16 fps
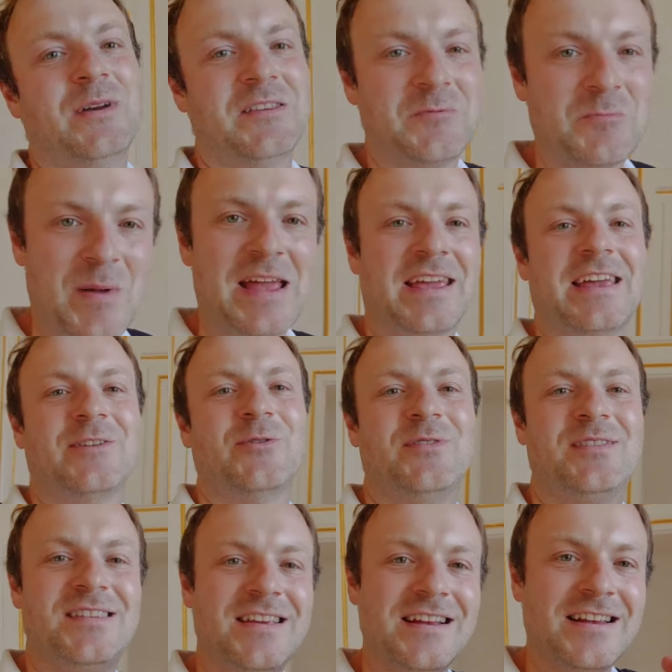was making the
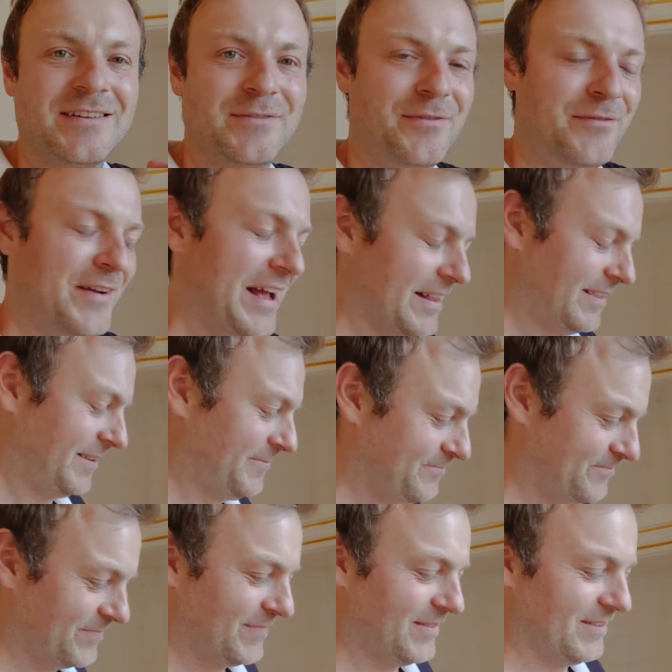ceiling flat.
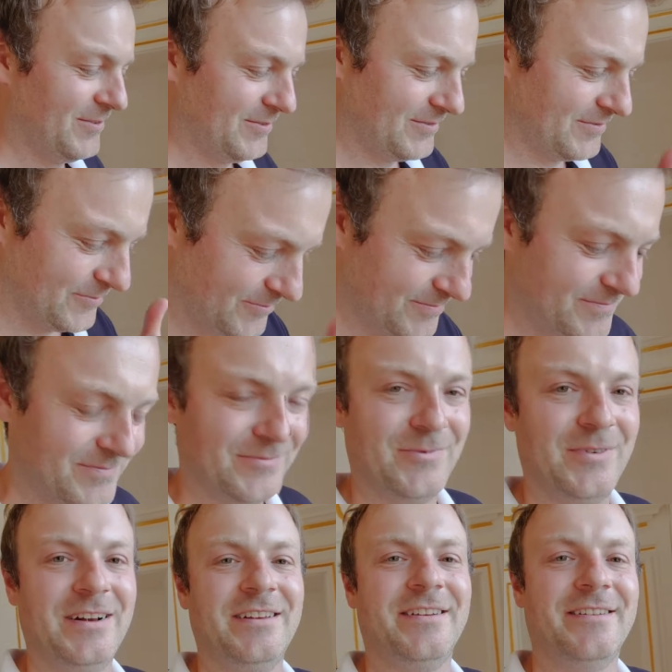
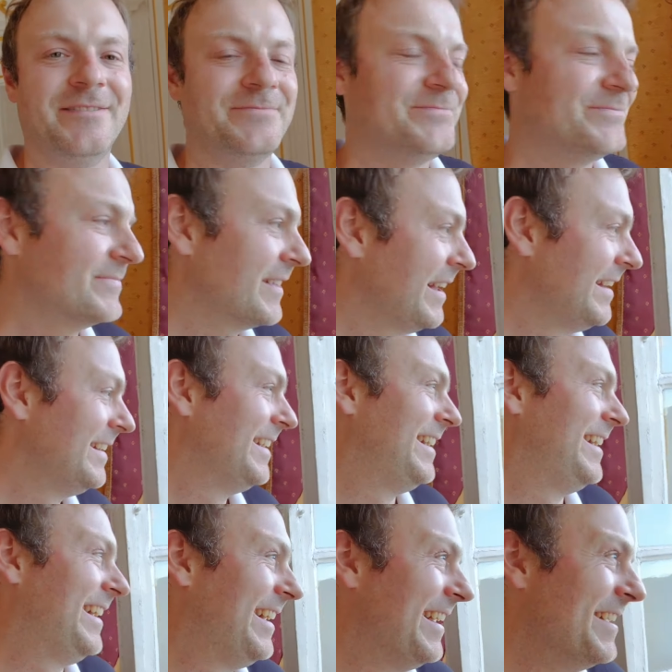Well done.
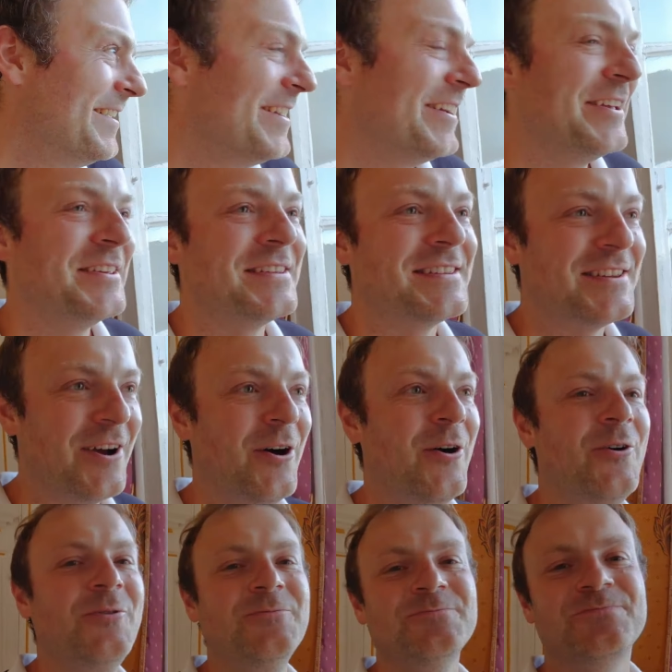
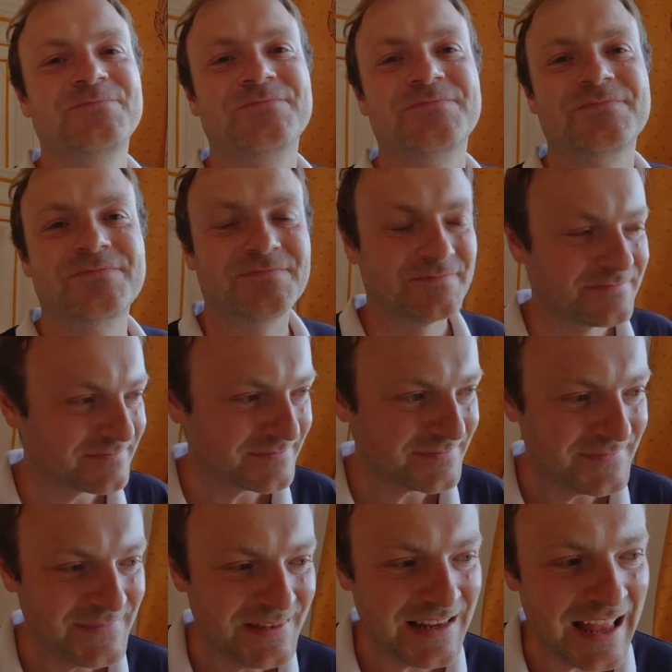So
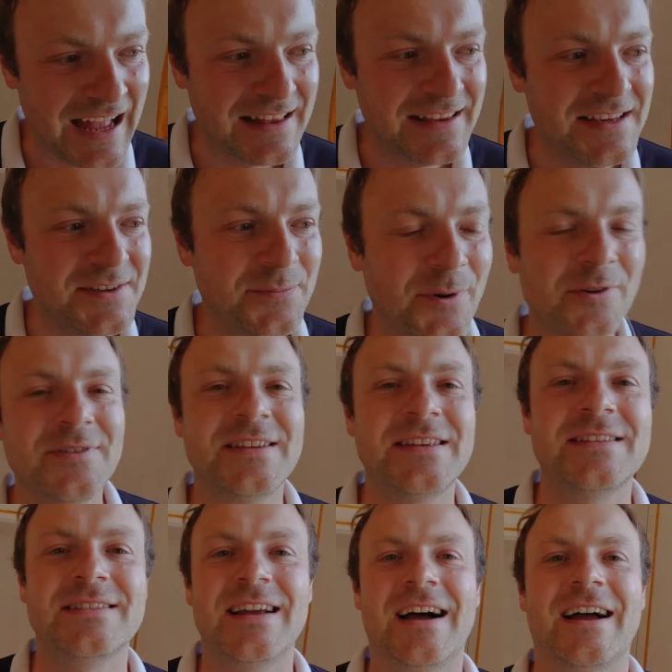at this point
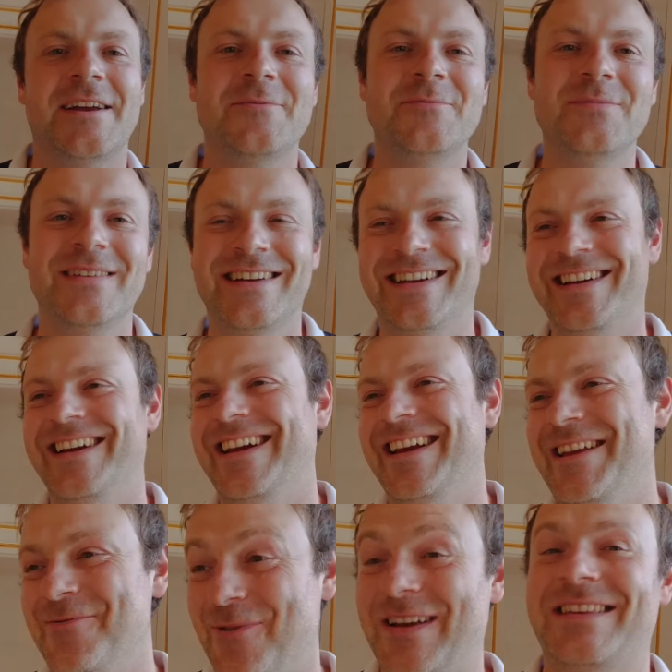in time,
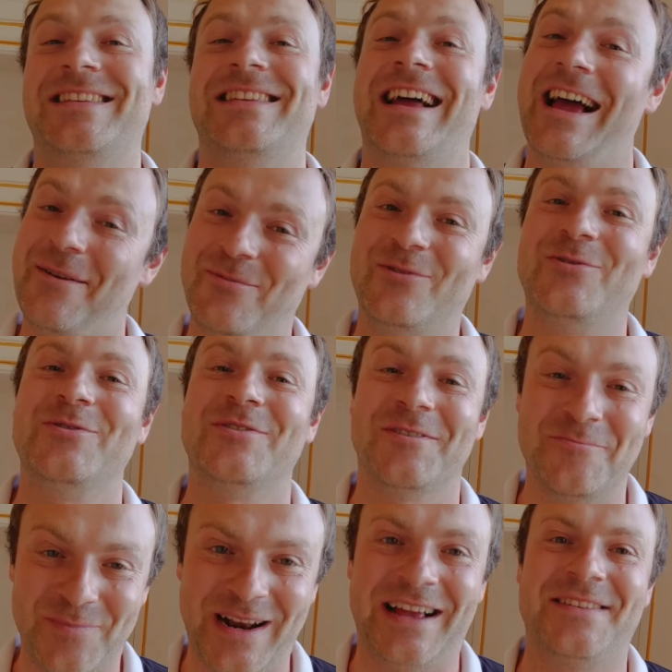it was time to do
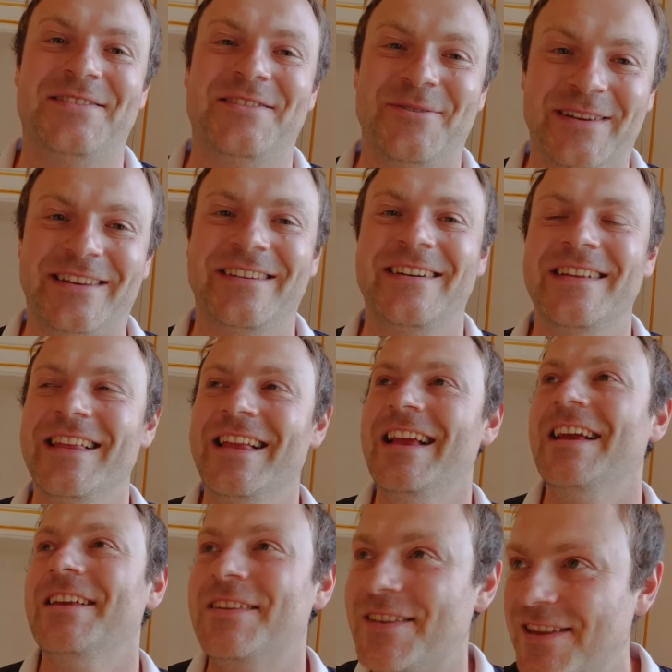some plastering.
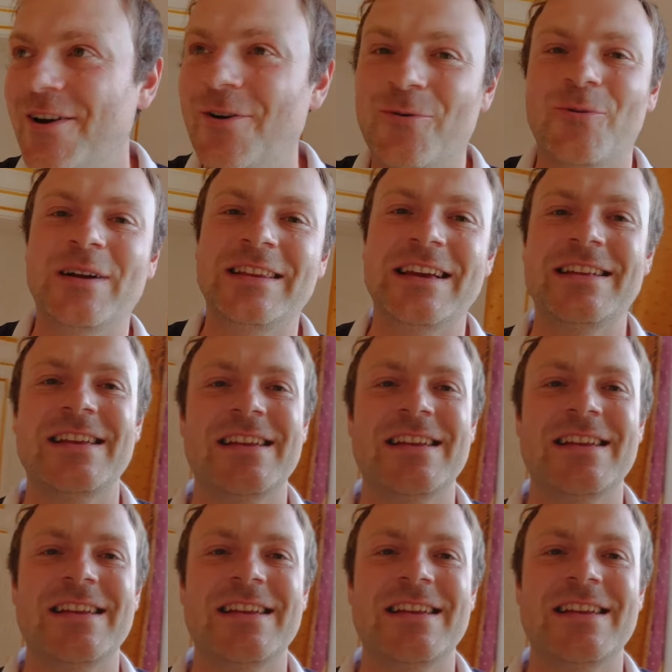So what I